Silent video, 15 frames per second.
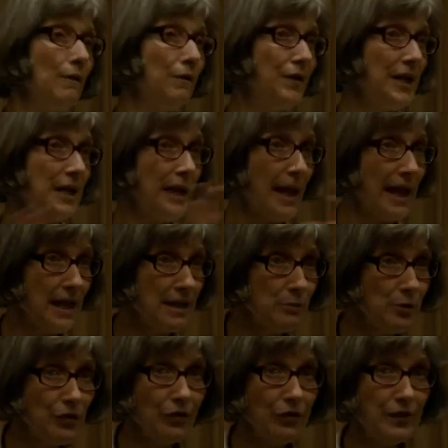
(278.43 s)
the
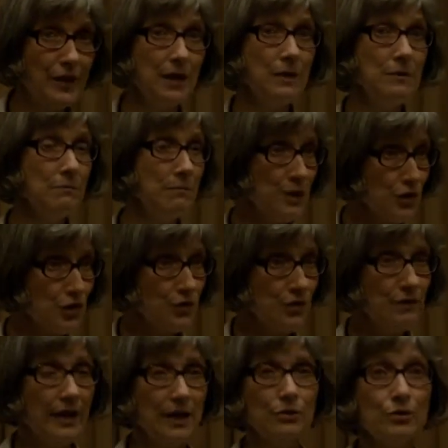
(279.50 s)
animals, the Ministry
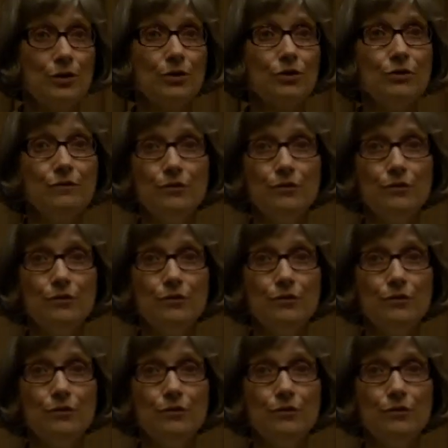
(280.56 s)
of Agriculture,